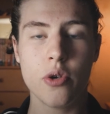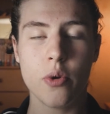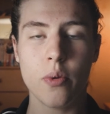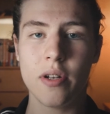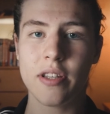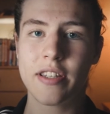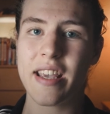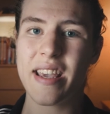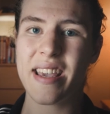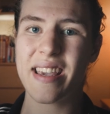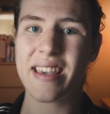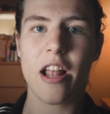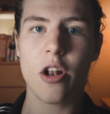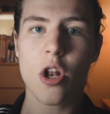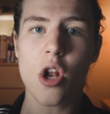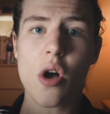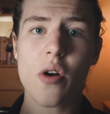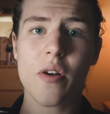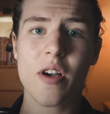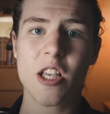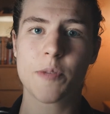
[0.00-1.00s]
you will take
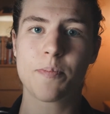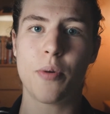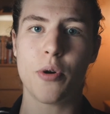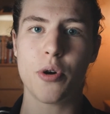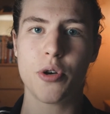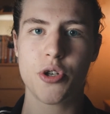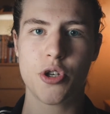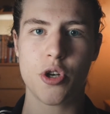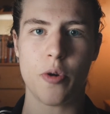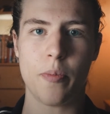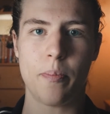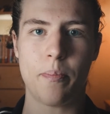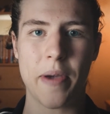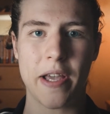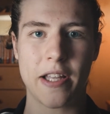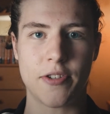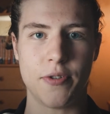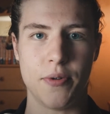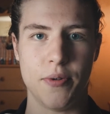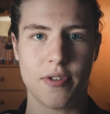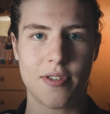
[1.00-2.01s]
long exposure
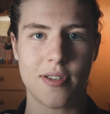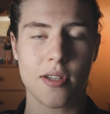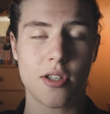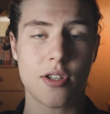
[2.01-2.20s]
pictures.